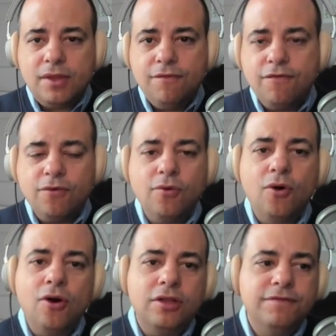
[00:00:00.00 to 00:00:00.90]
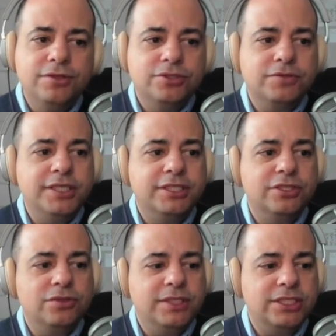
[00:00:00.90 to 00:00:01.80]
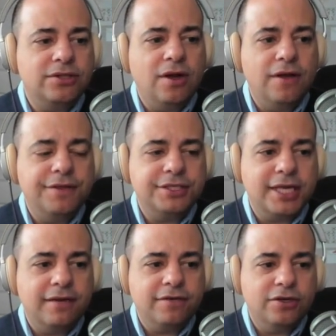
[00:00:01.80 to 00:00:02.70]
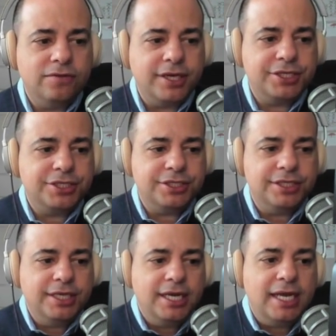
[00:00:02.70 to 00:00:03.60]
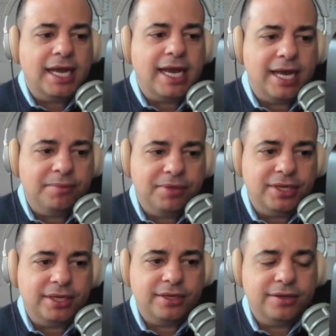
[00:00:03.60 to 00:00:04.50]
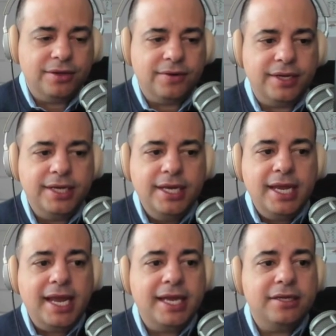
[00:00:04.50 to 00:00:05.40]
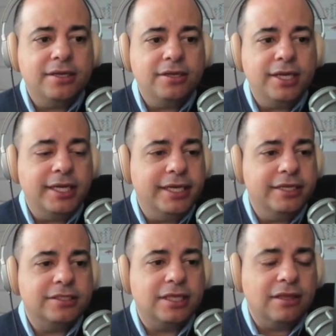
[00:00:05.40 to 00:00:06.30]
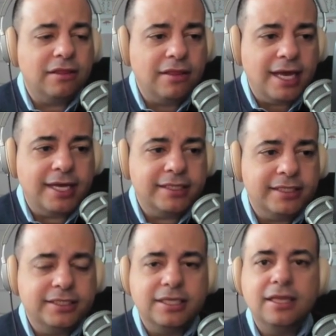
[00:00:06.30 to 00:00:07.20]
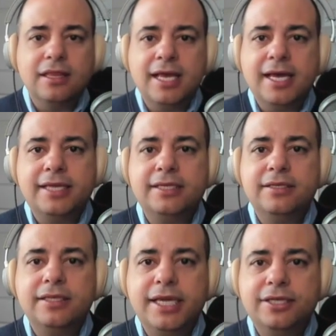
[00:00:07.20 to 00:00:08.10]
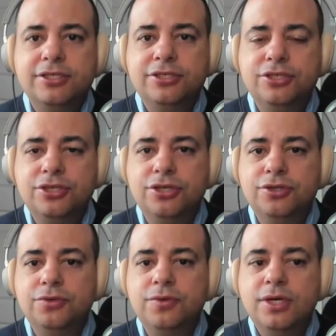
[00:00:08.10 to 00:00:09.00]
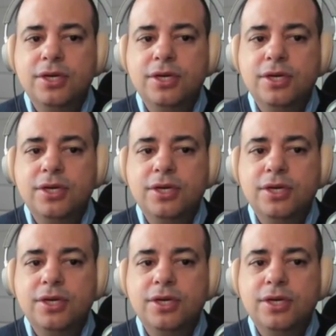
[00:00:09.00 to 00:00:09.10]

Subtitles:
for all of those reasons, we saw this kind of correction happening, right? And it is a lot linked to